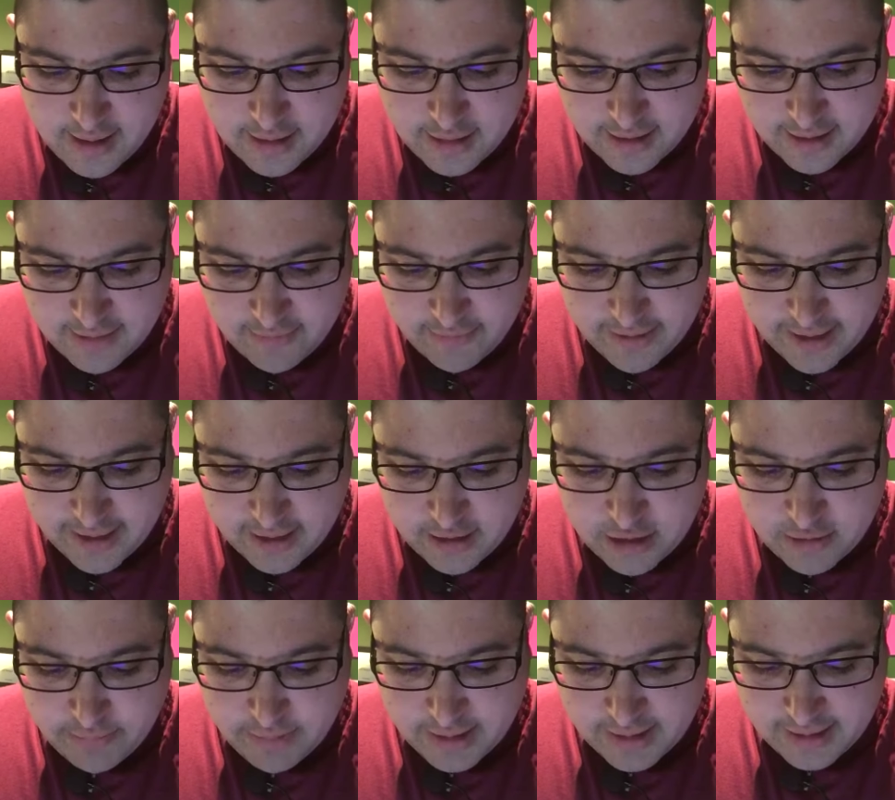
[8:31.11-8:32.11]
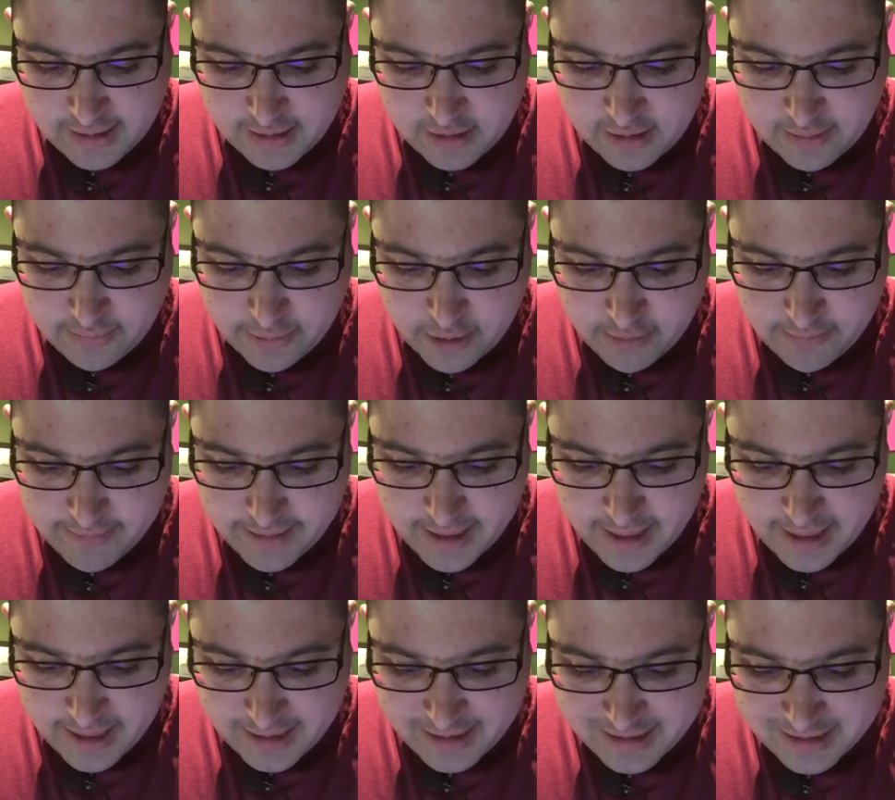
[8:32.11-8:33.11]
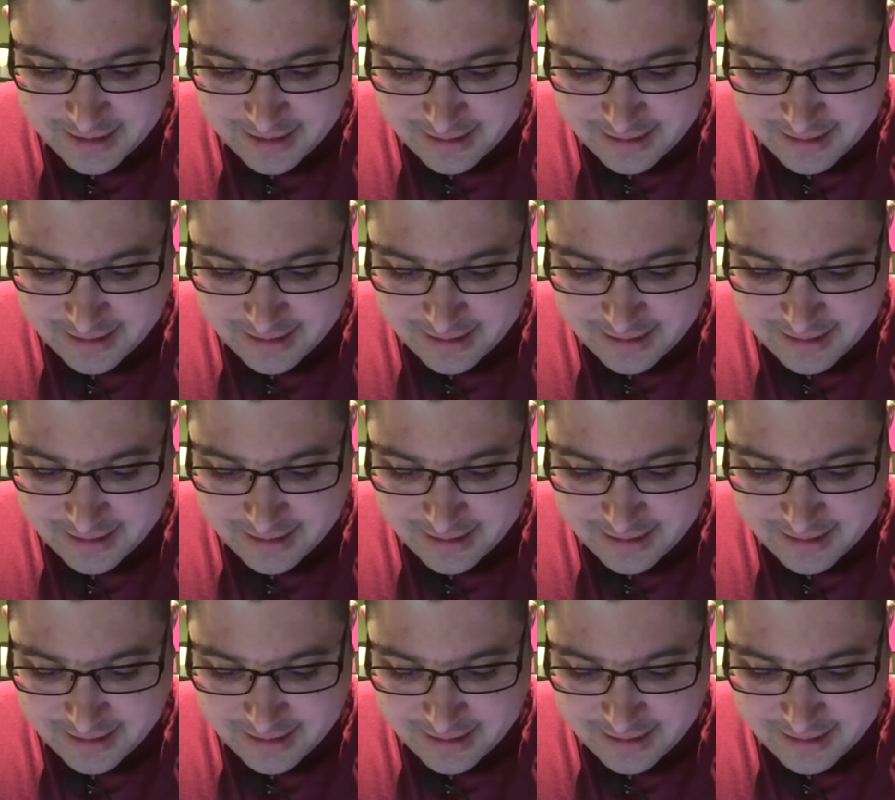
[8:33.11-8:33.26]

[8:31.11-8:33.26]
the UNH Police Department at